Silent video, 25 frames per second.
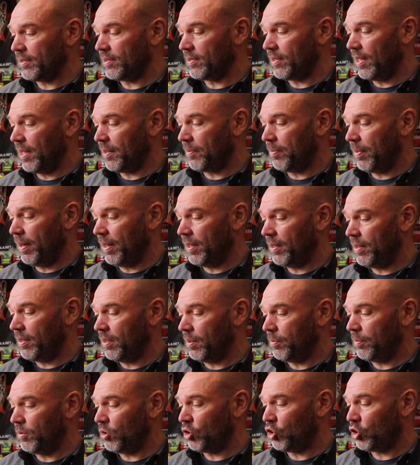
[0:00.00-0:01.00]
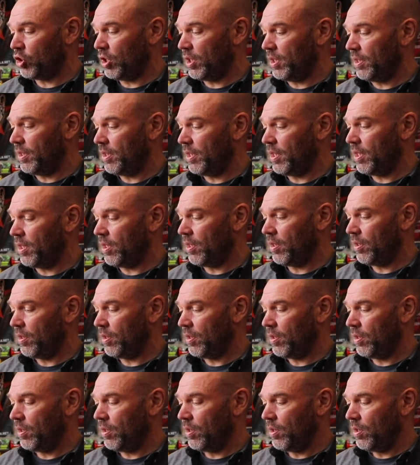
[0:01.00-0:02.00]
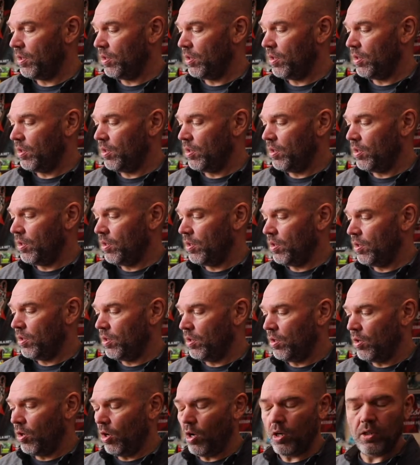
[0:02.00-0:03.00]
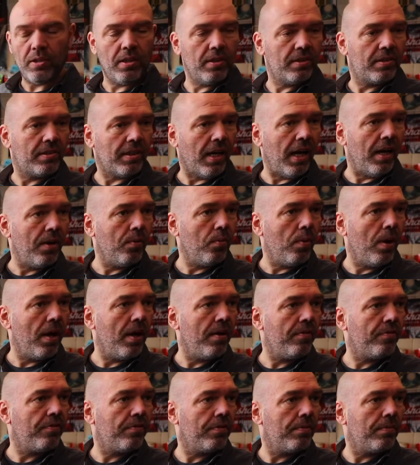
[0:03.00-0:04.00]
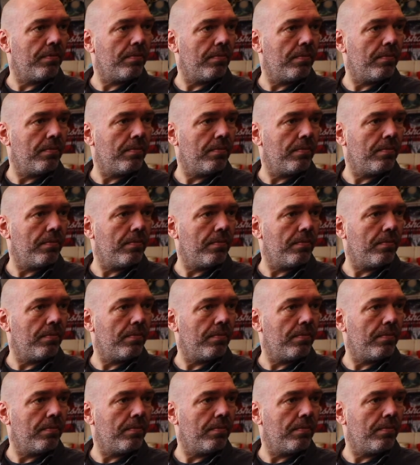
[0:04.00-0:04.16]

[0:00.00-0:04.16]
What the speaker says: set my little machine here on a sine wave,